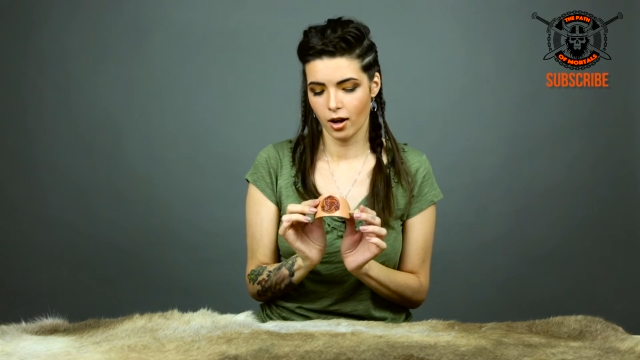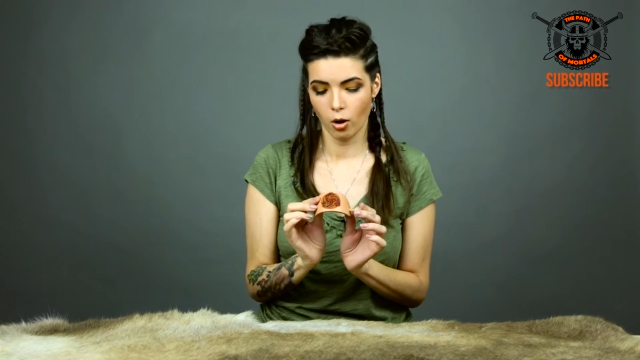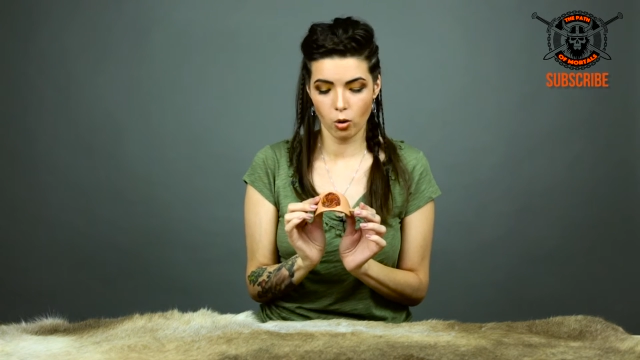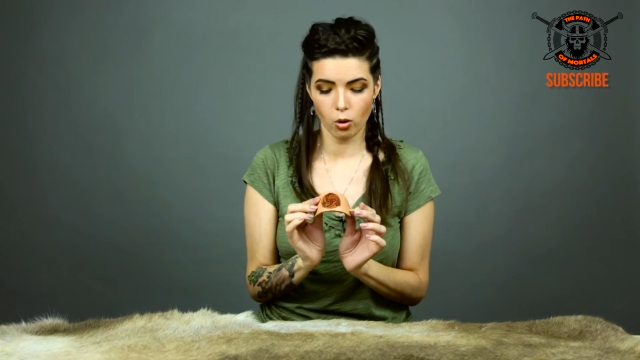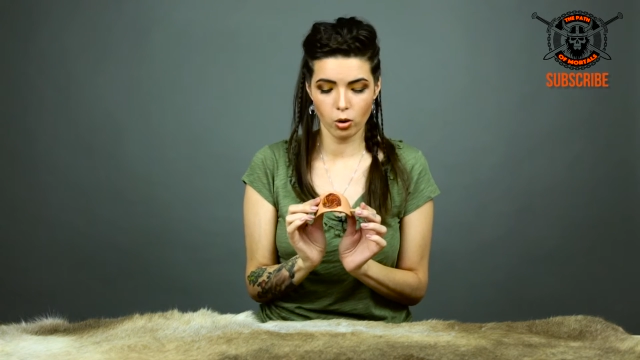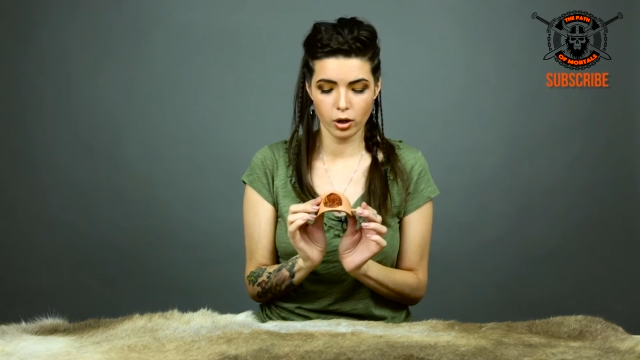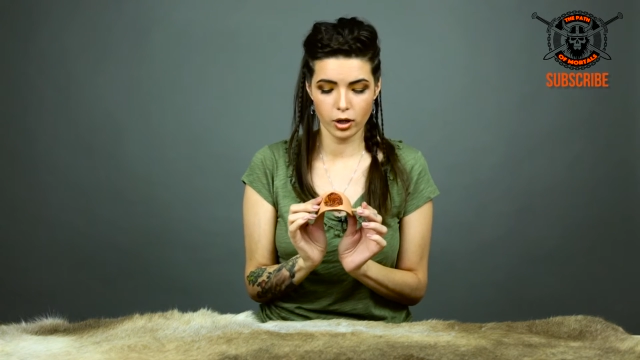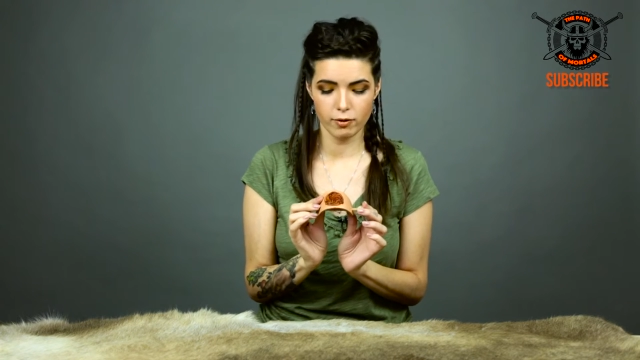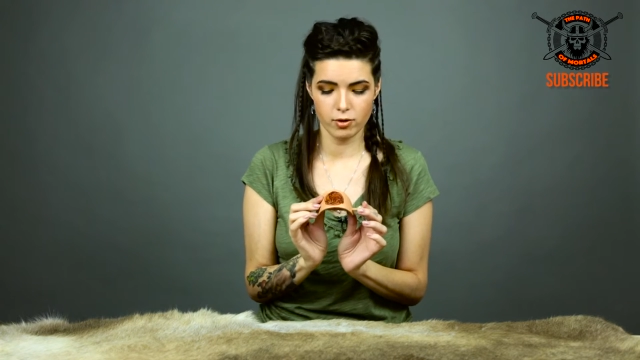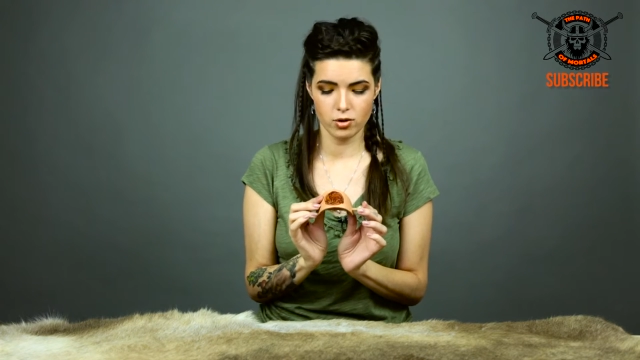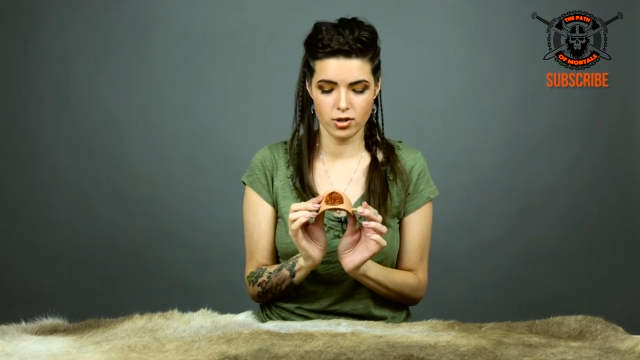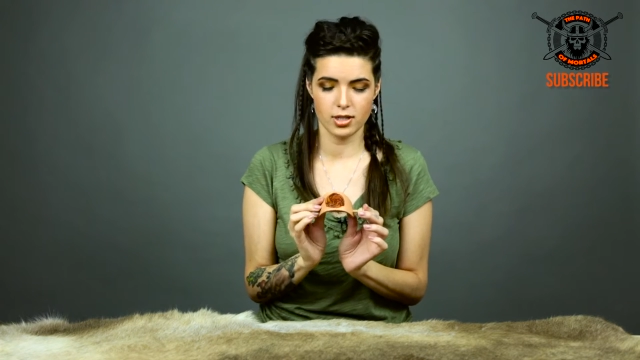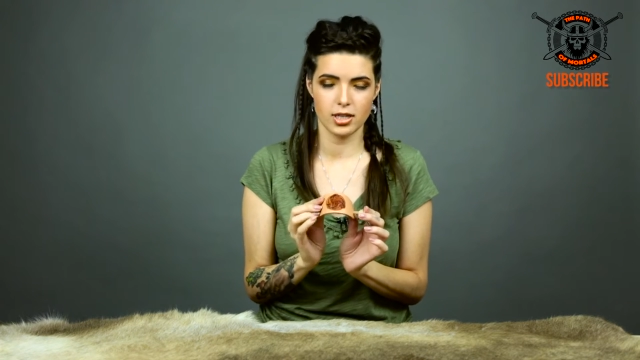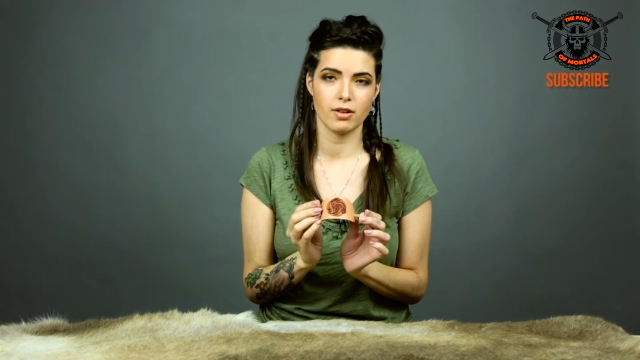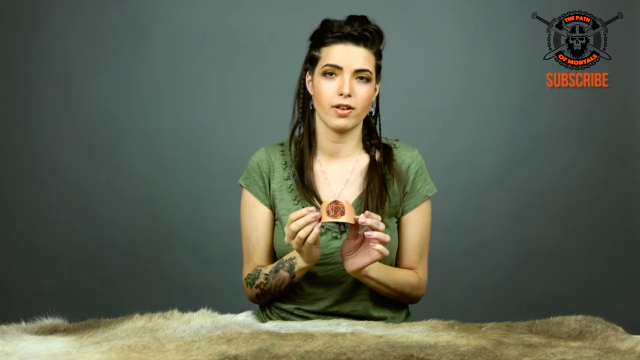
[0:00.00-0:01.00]
Or if you
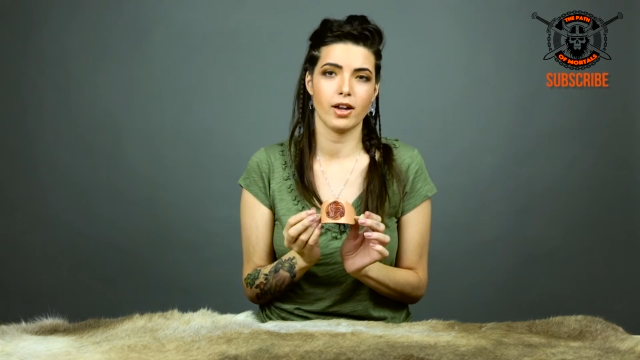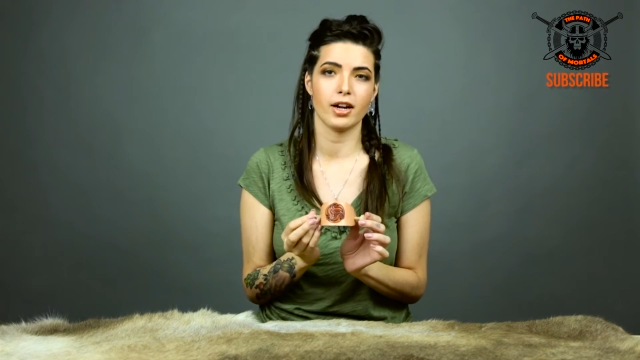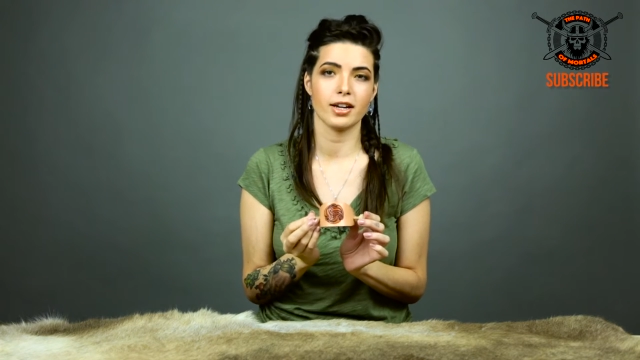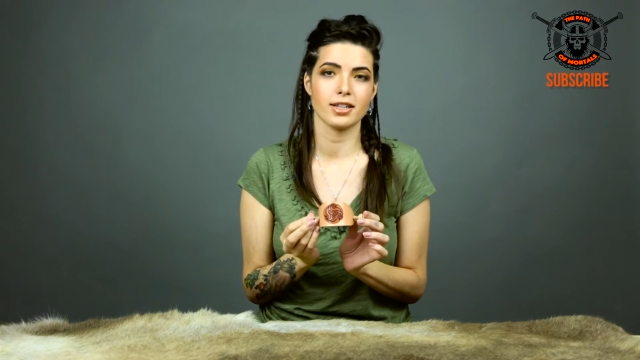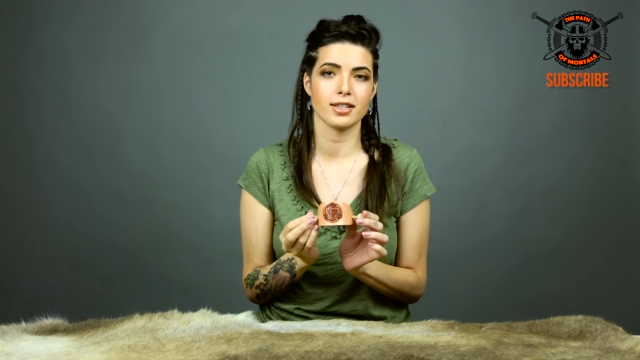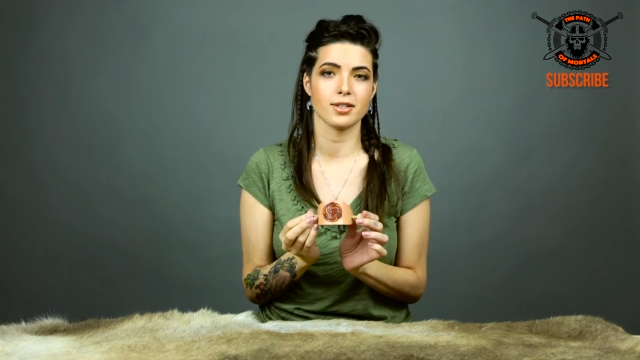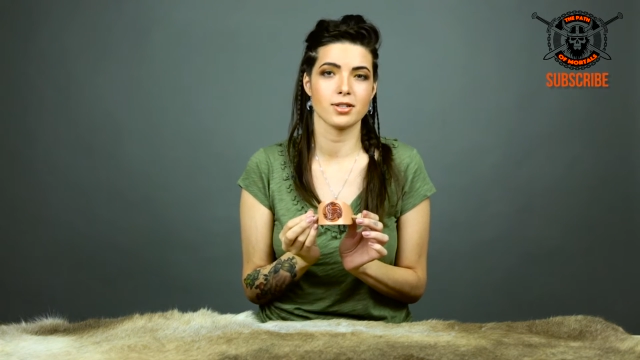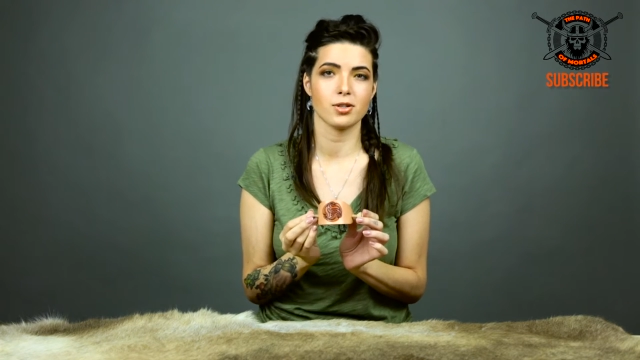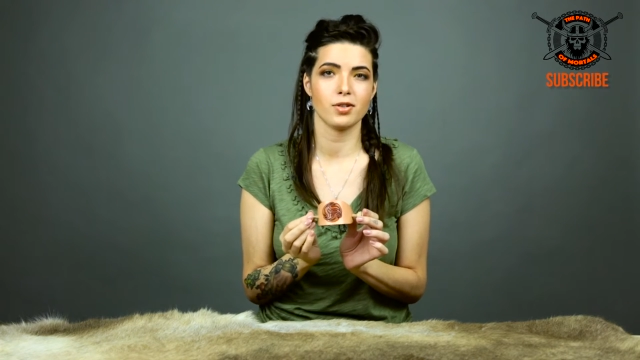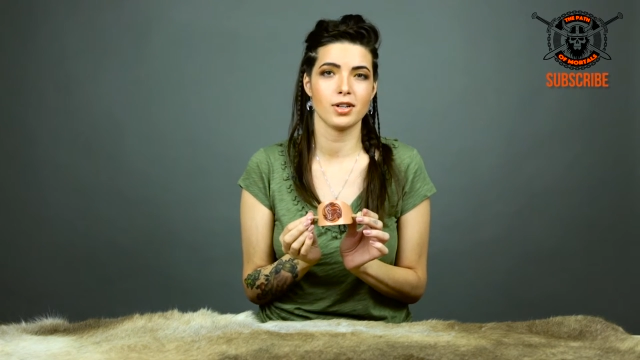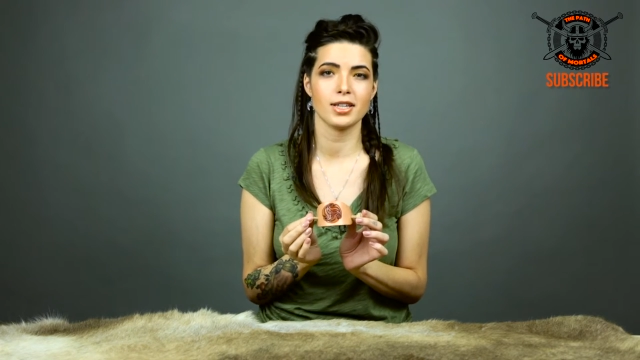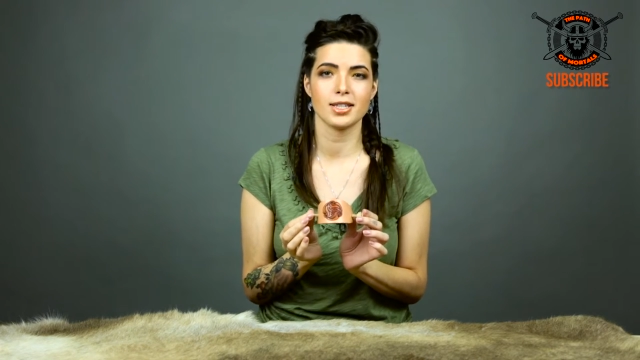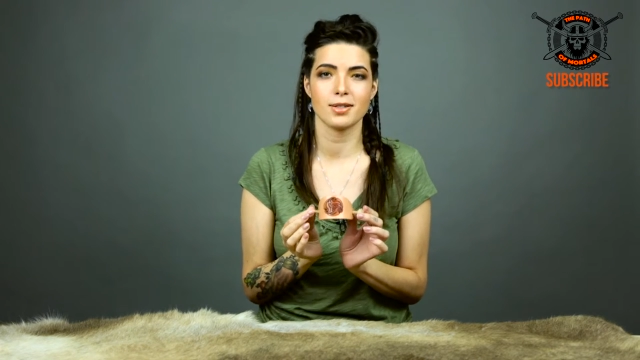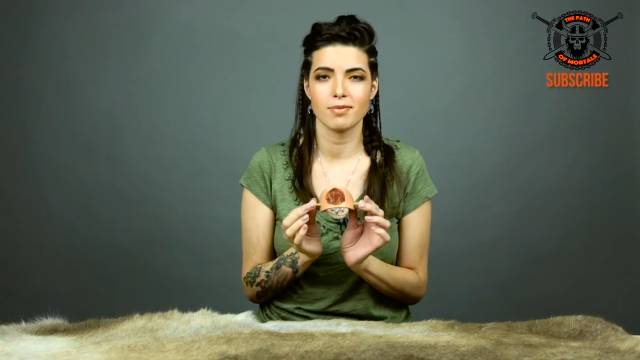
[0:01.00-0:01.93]
just love hair accessories,